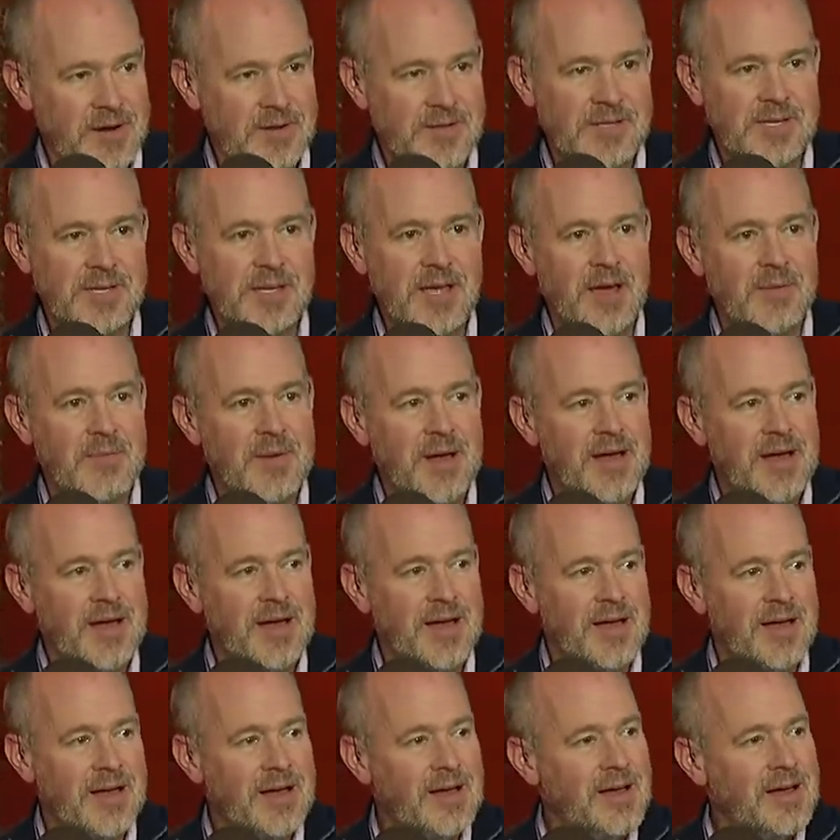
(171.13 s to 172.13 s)

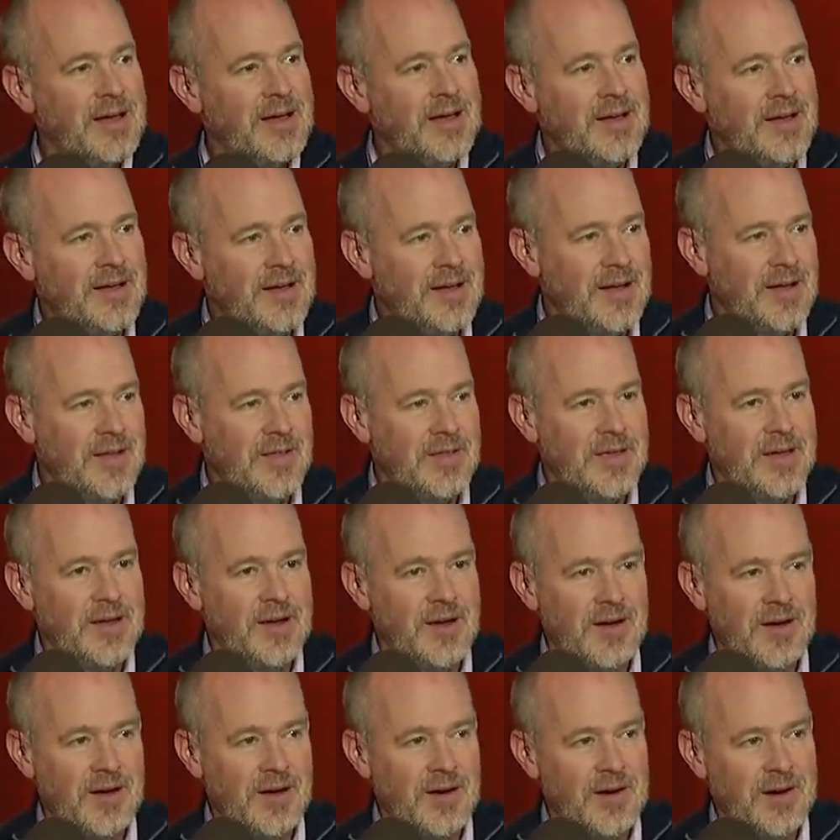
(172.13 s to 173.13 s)
TMI on the
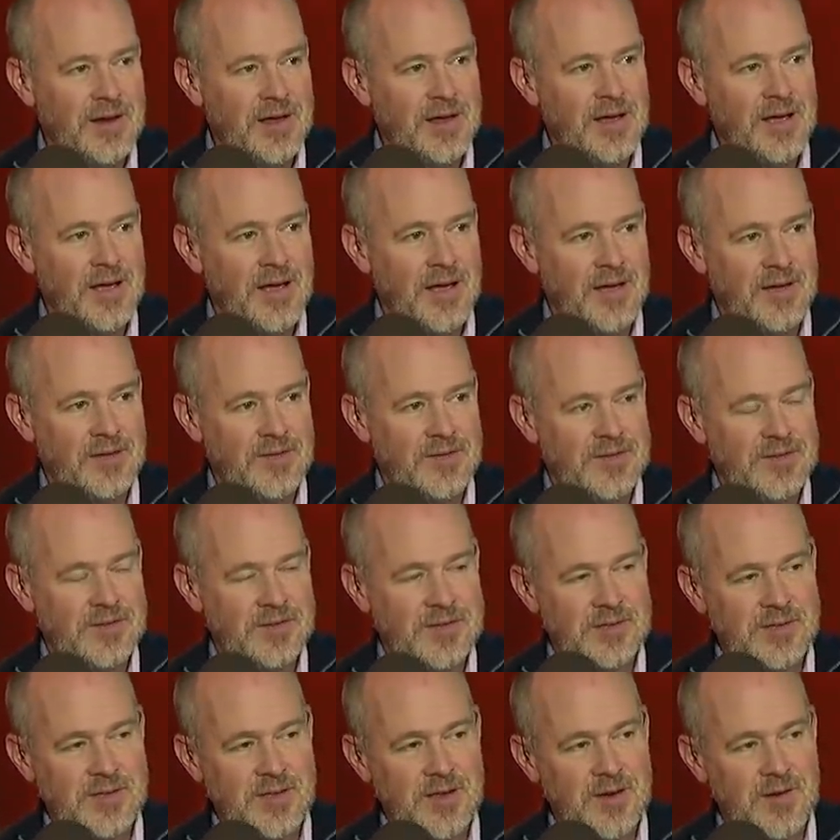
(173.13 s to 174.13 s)
RES
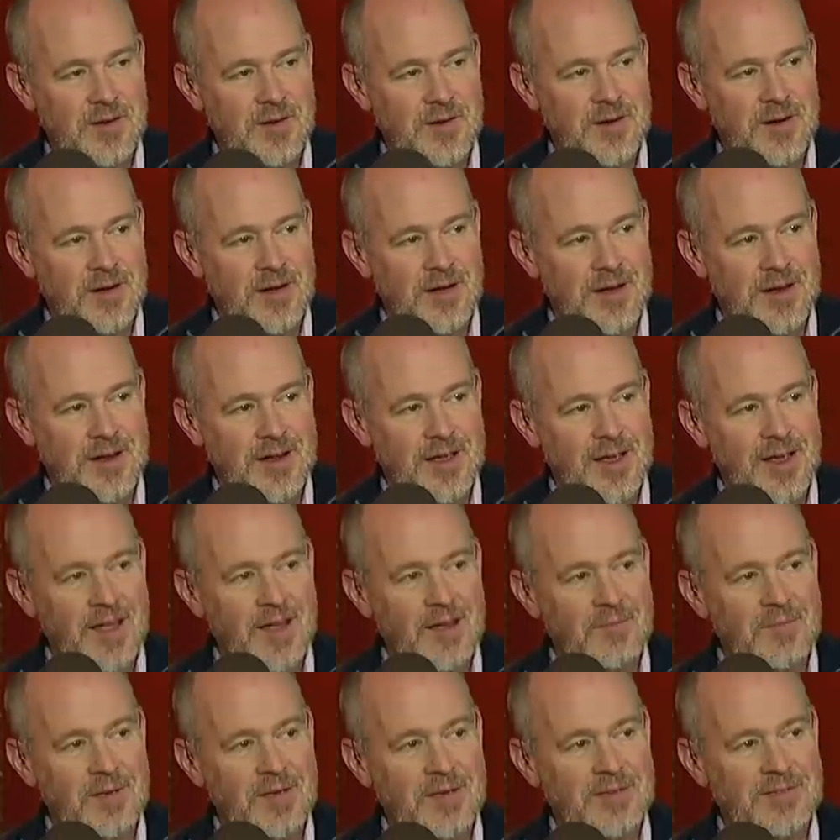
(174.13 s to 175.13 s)
here on
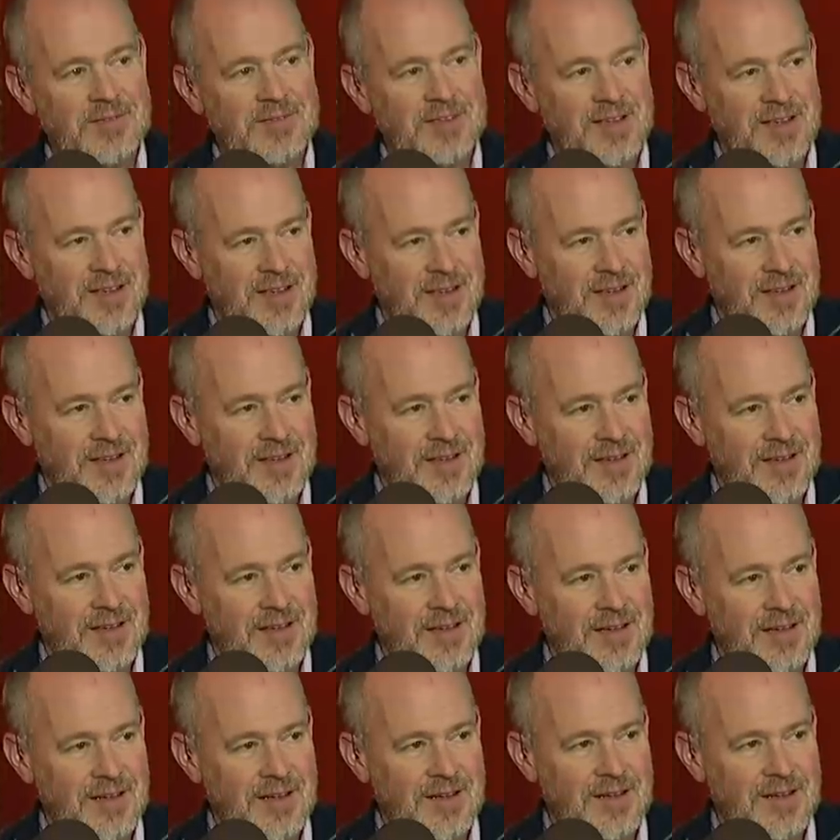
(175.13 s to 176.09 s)
NBC.